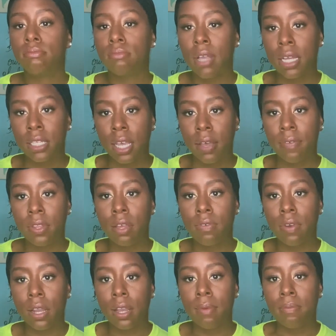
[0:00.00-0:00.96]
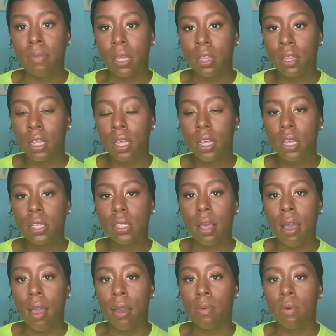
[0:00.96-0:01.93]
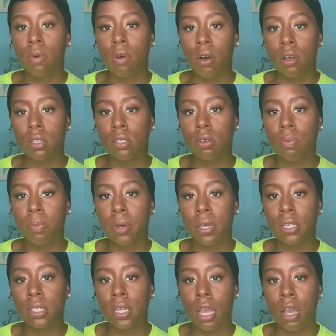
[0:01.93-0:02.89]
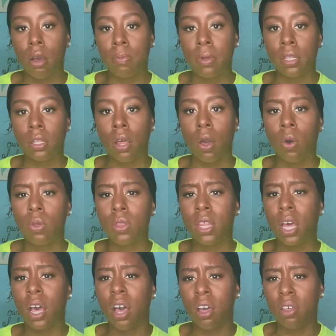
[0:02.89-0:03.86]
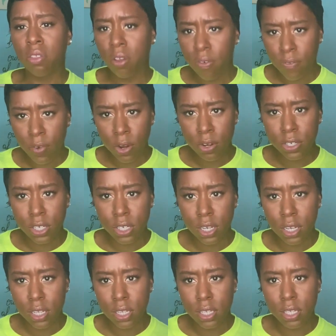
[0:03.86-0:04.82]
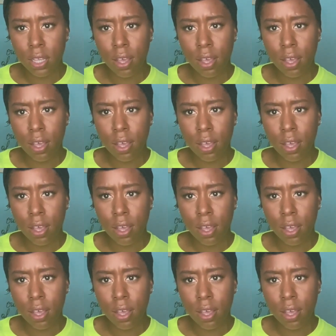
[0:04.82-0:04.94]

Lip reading: I definitely recommend this. I will also put down below the other versions